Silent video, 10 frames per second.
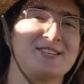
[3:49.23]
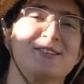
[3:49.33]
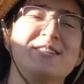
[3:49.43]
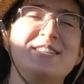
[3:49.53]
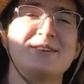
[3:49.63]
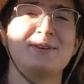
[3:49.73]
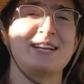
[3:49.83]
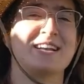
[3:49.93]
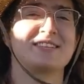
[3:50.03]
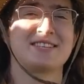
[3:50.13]
So let's see what
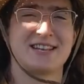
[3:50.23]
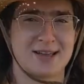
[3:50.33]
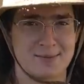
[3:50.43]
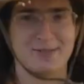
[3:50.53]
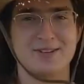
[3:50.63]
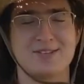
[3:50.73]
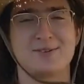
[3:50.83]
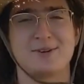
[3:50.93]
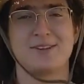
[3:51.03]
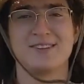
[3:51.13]
he has to say about this
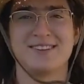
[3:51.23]
soil.